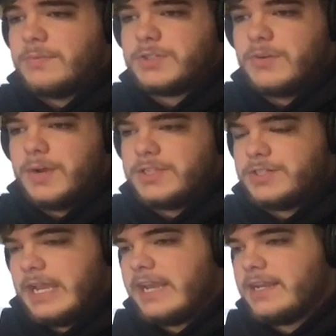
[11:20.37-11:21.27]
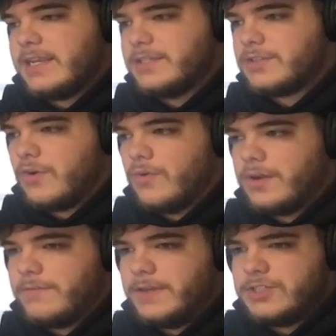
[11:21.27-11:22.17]
up so much and his
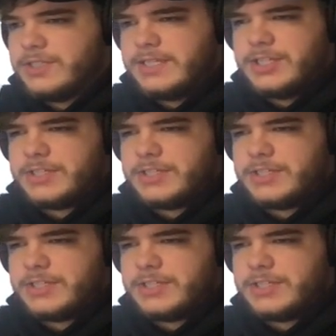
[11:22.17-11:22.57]
scoring efficiency,